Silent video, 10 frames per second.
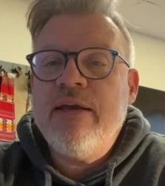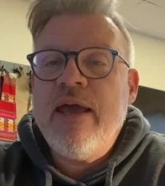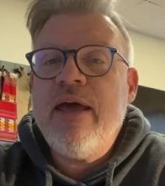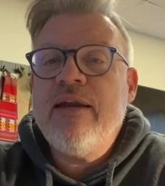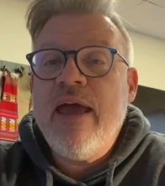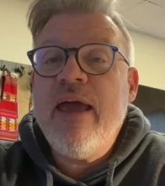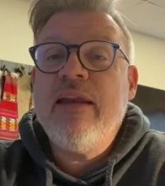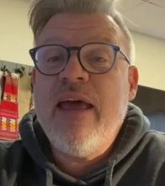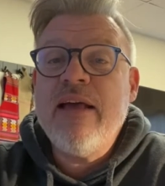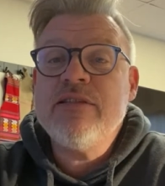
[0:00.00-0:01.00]
Again,
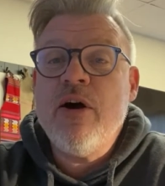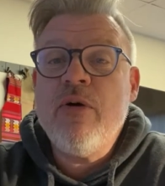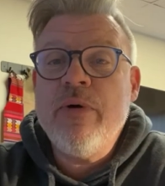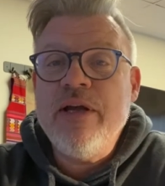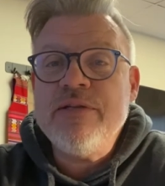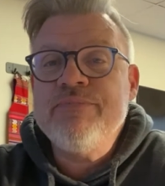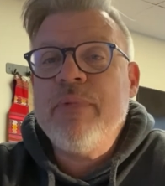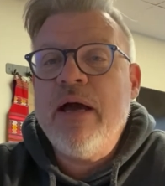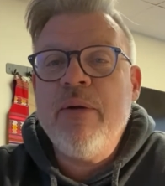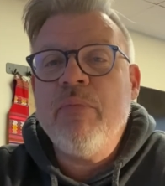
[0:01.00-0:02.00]
and as always,
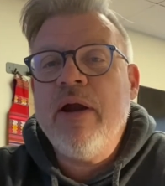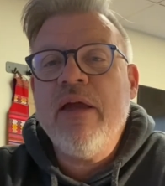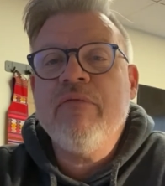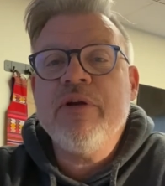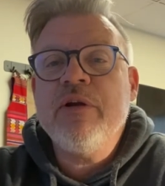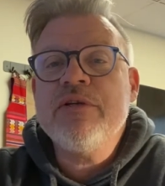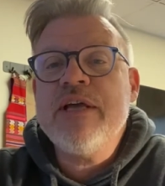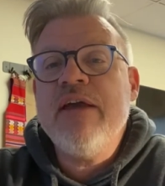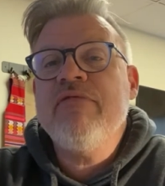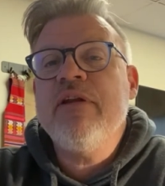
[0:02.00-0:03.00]
I am praying for your
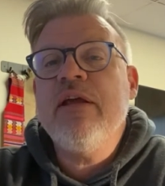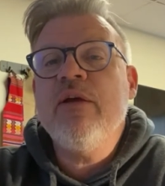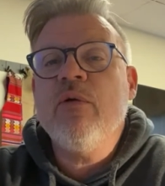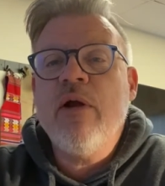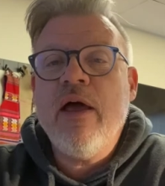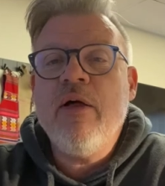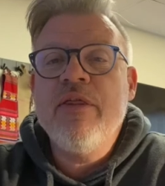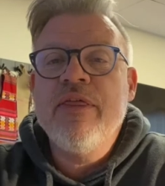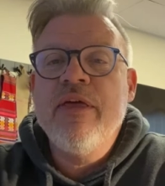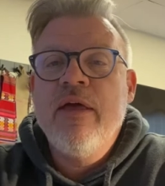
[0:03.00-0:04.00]
safety, your health,
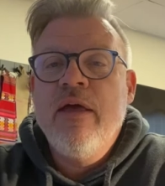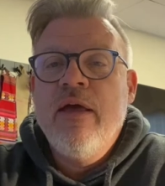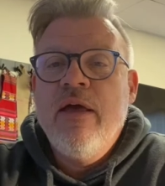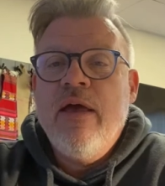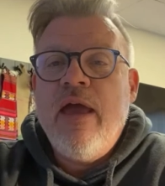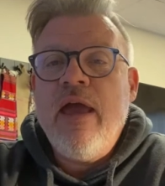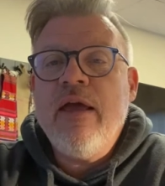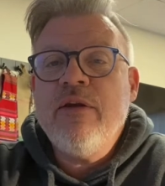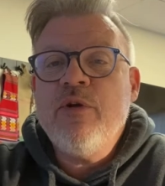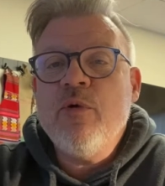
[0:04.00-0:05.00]

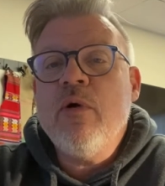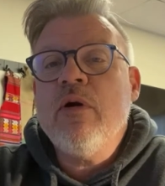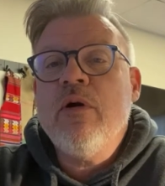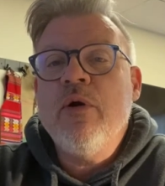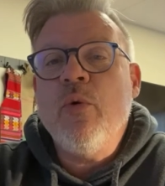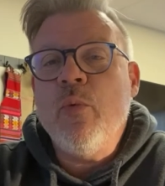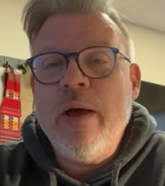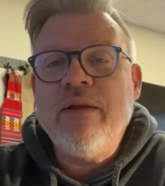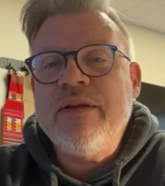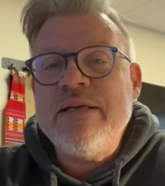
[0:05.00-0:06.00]
and your
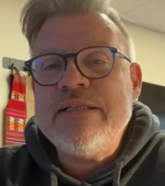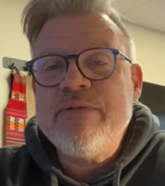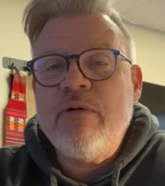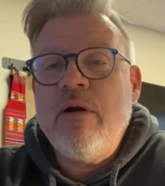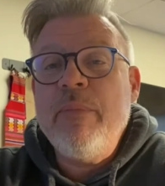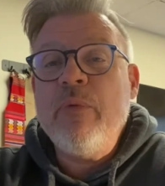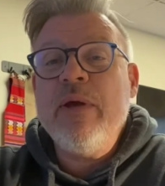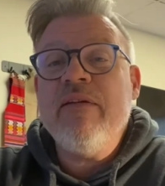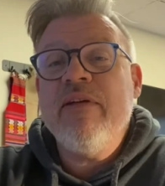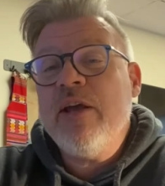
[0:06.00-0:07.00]
wellness. For our
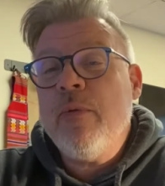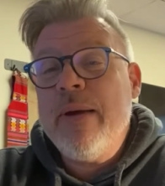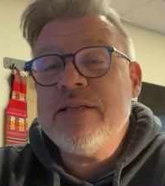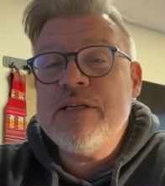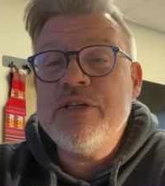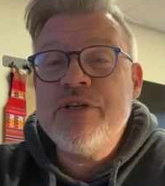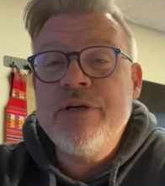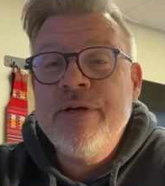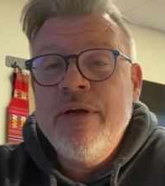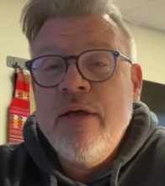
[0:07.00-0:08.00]
midweek video message
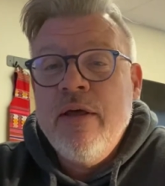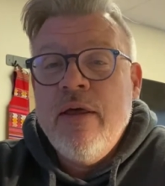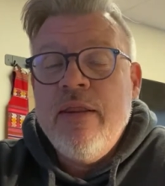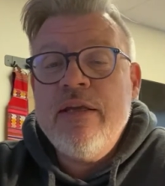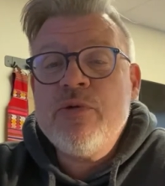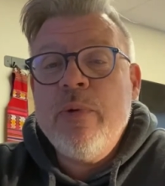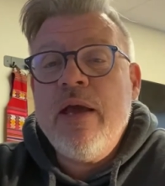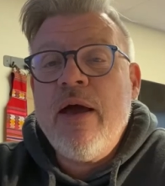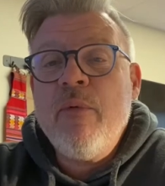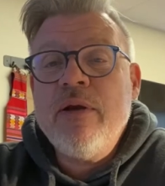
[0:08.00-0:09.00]
this
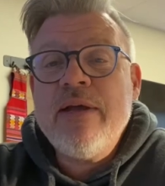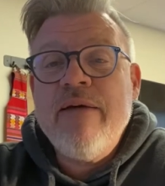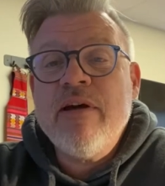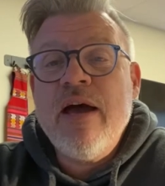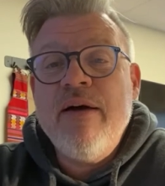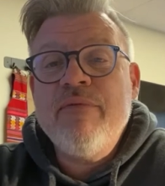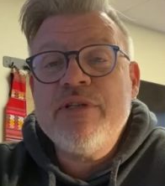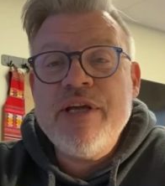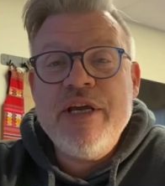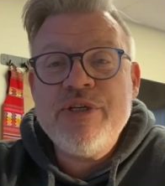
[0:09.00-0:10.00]
week, I want to have a
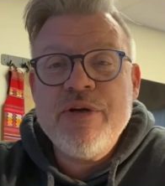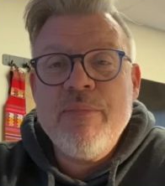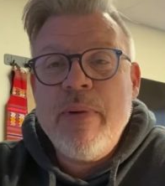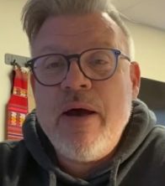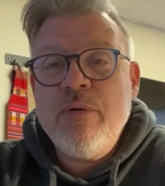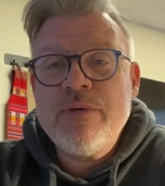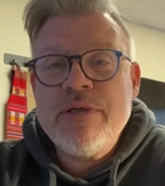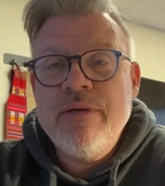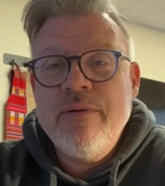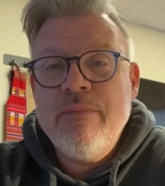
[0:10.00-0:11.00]
conversation about
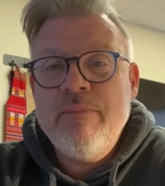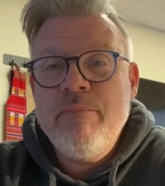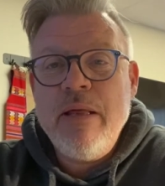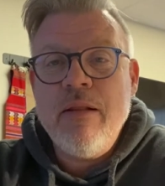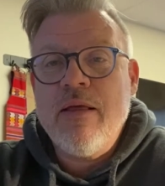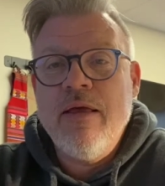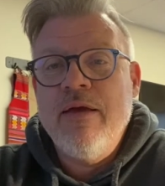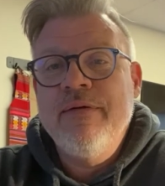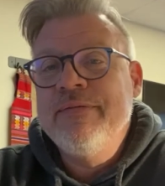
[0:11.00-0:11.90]
milk.